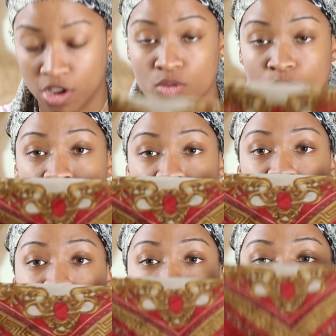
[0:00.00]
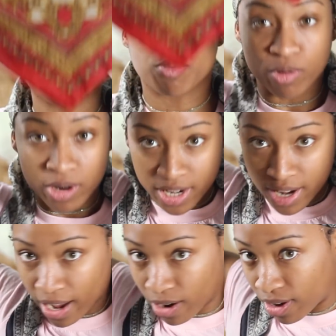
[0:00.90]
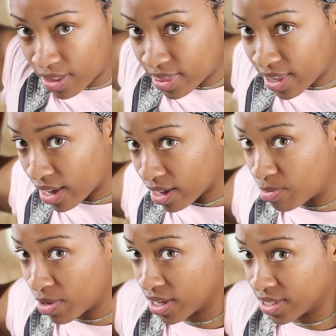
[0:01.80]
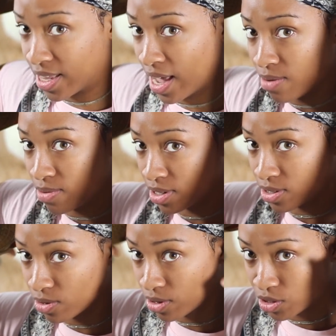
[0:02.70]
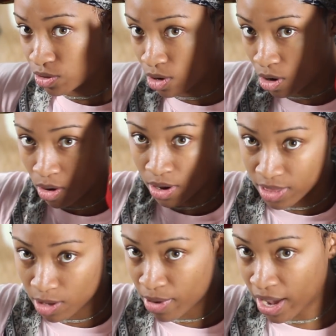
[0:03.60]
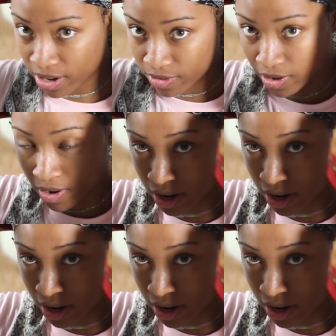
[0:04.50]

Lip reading: And you want this one to be pretty daggone thick, because that one is going to go on the back of your